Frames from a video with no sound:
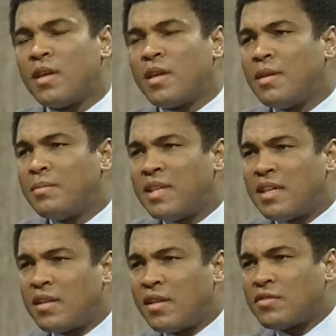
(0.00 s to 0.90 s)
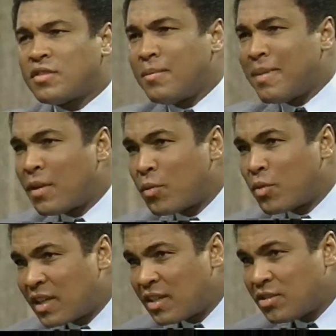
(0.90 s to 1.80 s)
And let me tell you, if somebody
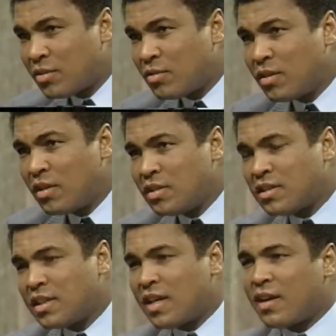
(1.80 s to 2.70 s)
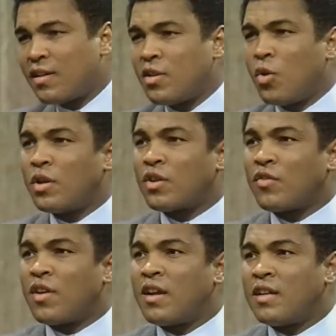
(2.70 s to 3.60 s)
want to get you, see, in the Holy
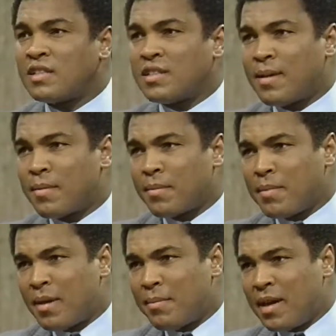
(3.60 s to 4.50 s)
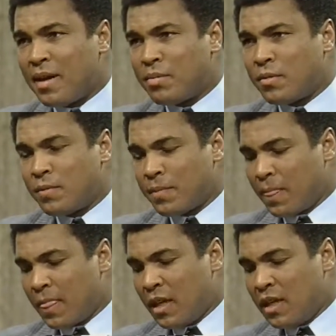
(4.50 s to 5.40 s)
Quran, the Islamic Bible,
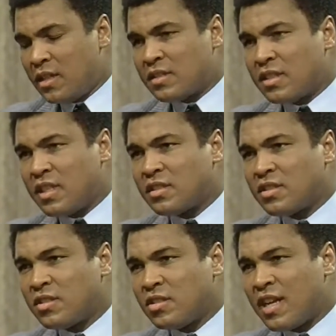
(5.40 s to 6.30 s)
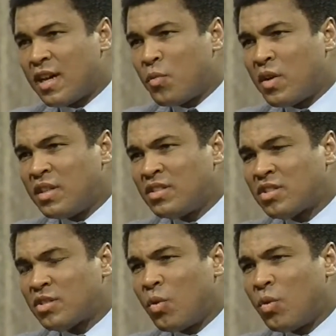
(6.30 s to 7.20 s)
it says, not one
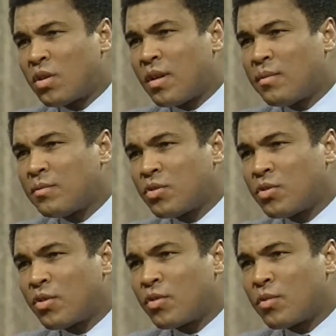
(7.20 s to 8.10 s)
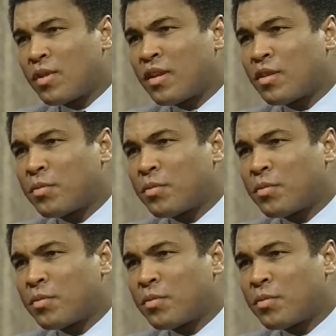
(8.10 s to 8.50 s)
soul comes on earth without the